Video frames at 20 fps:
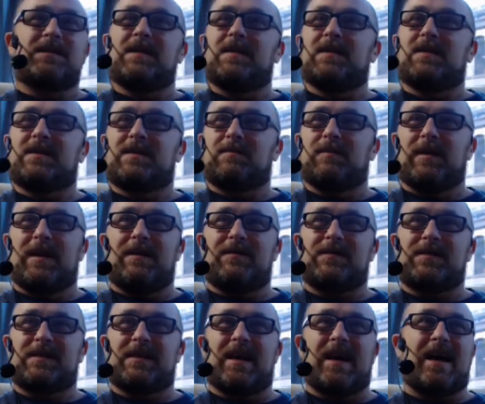and the
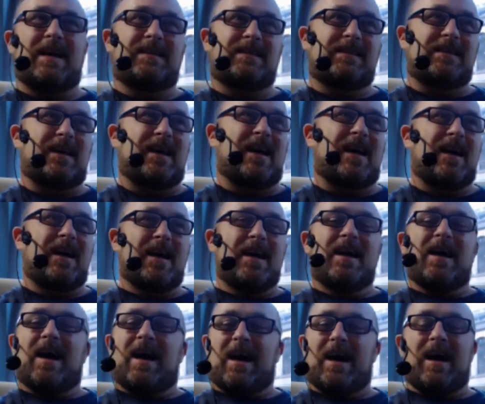spliffs that uh,
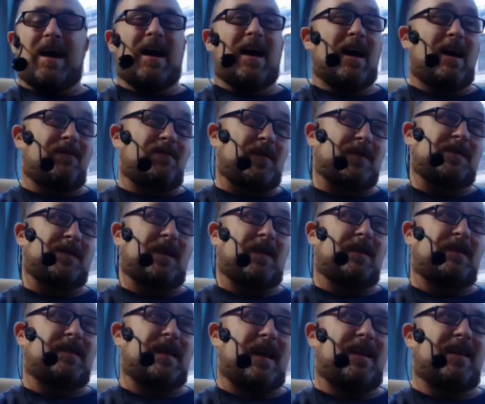uh, uh
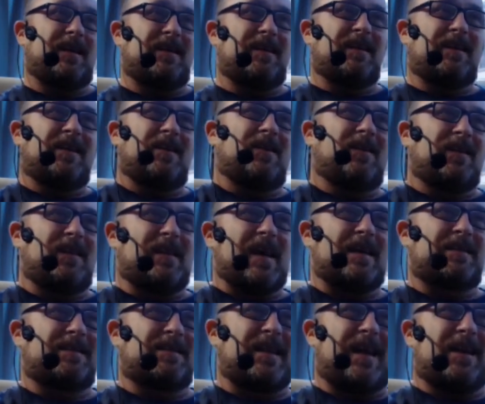facilitated, you know,
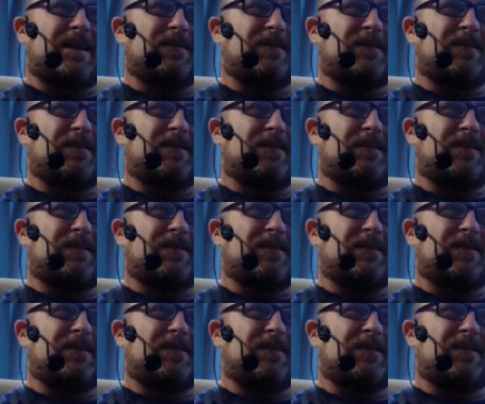that state